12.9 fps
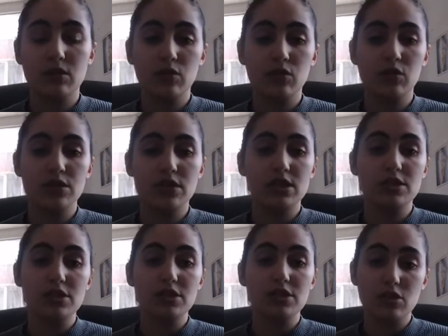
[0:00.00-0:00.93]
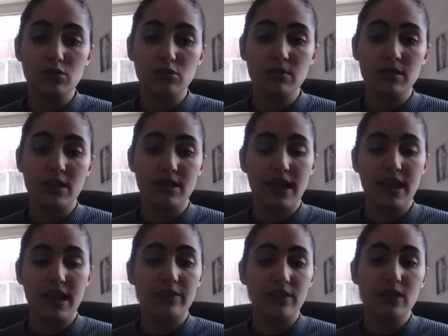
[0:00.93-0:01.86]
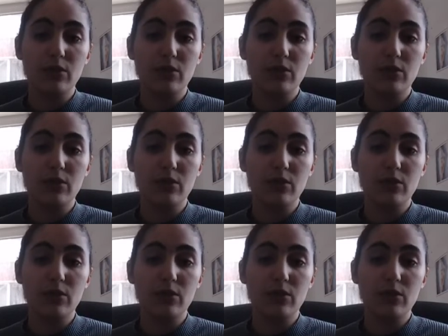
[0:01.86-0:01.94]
and laws assume that they have